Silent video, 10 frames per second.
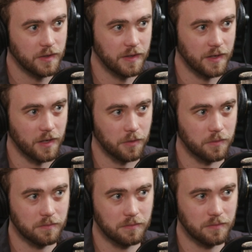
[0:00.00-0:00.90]

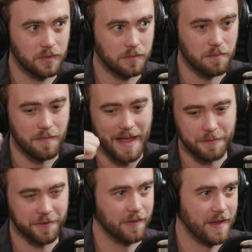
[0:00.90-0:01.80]

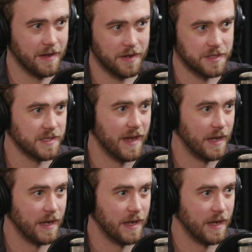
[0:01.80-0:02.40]
mammoth laying on its side.